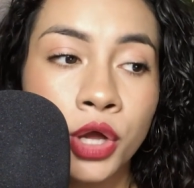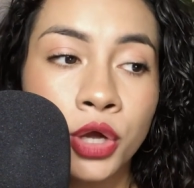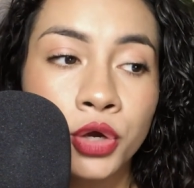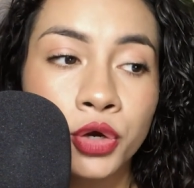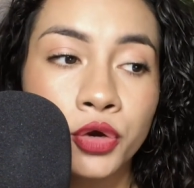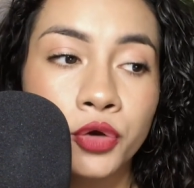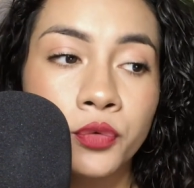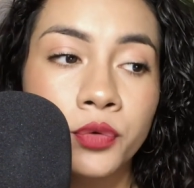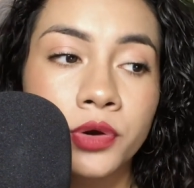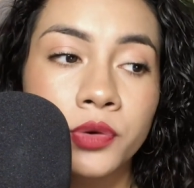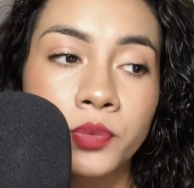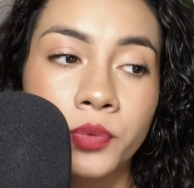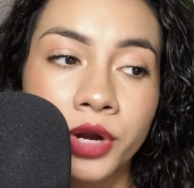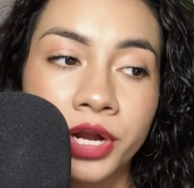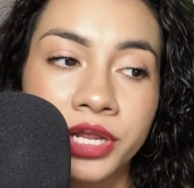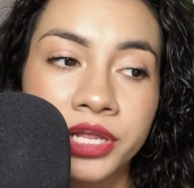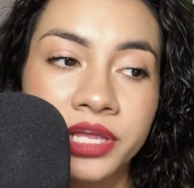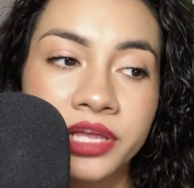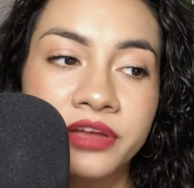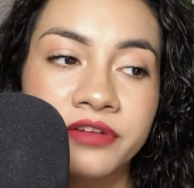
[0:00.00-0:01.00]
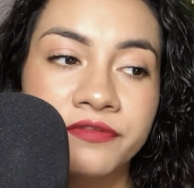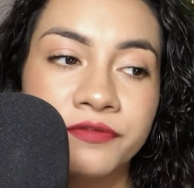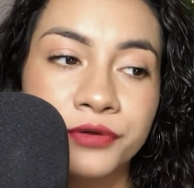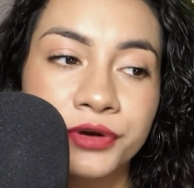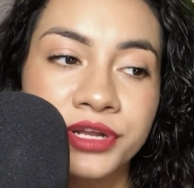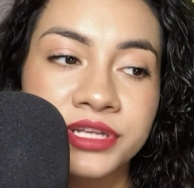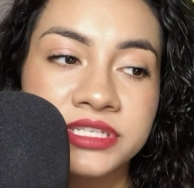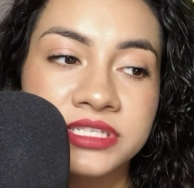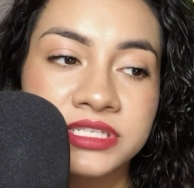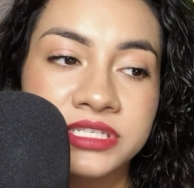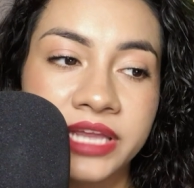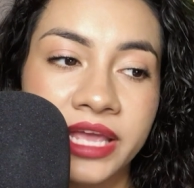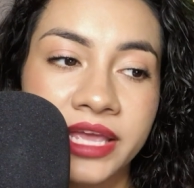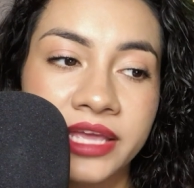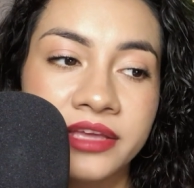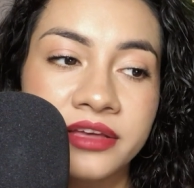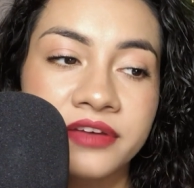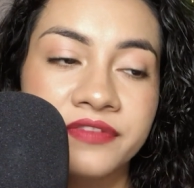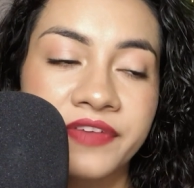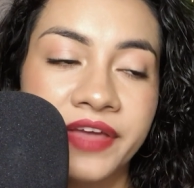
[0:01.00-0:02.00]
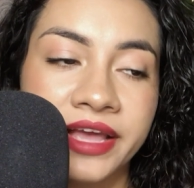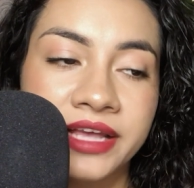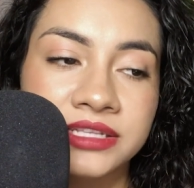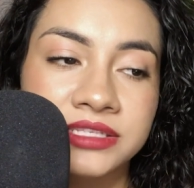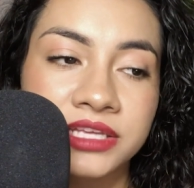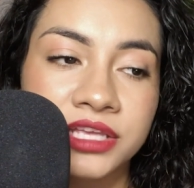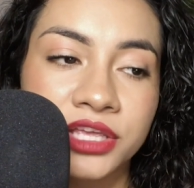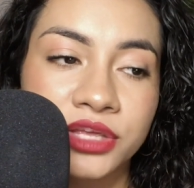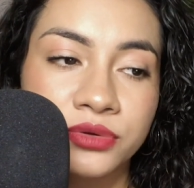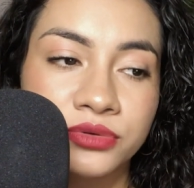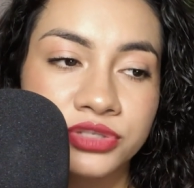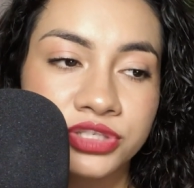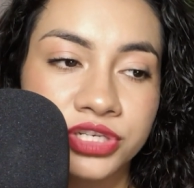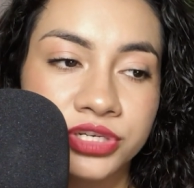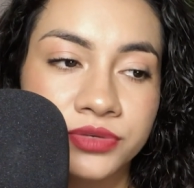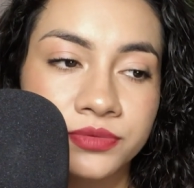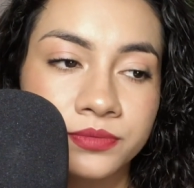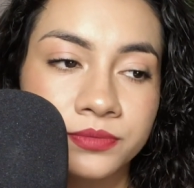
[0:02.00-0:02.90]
who are working for a stay of execution.